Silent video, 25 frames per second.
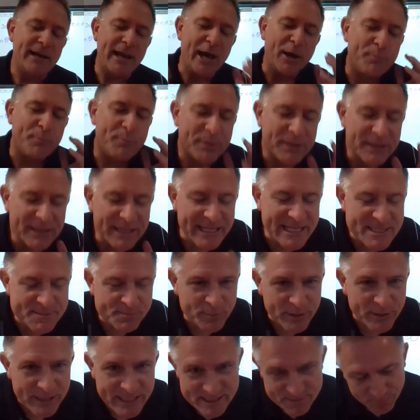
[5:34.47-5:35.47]
Now,
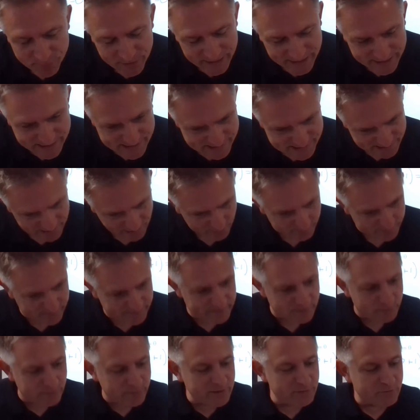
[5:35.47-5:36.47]
please, please, please tell
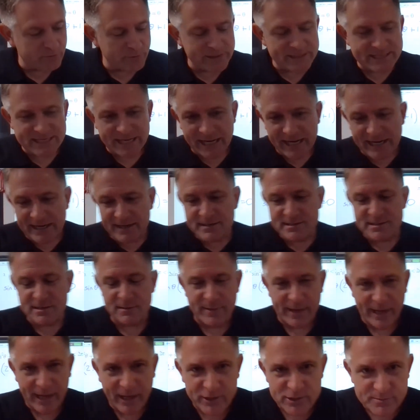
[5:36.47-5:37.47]
me that we've retained
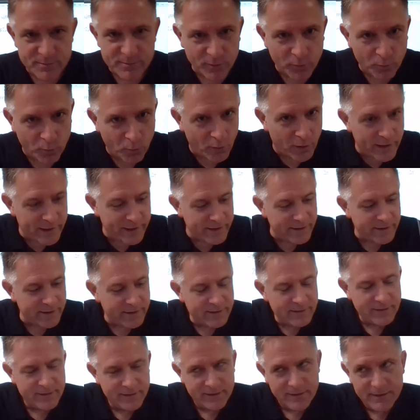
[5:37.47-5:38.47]
some Algebra 1
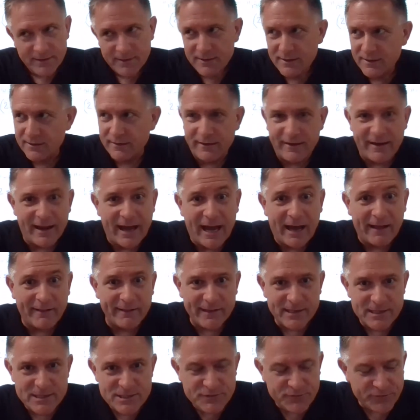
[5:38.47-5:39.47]

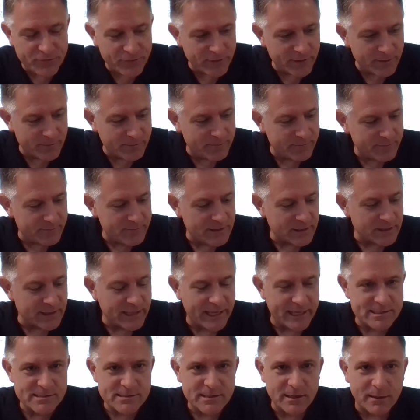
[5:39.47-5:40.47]
knowledge from the
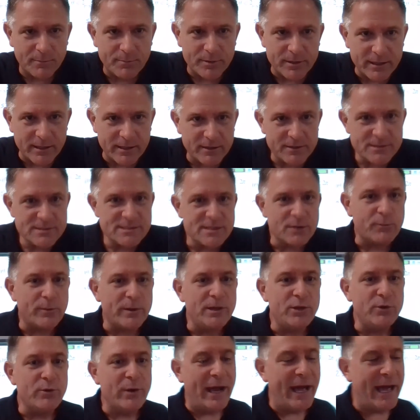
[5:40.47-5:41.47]
last couple years that
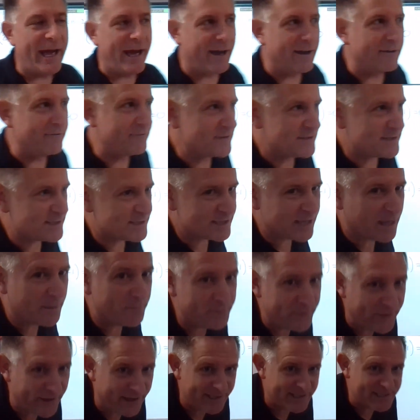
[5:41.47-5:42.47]
when you have
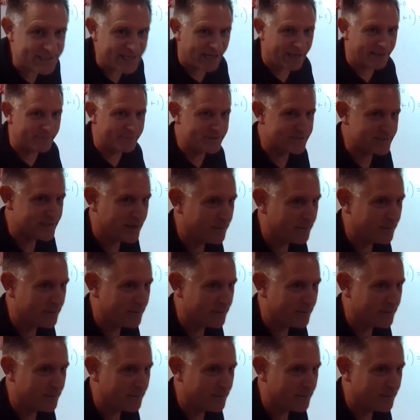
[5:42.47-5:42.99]
something times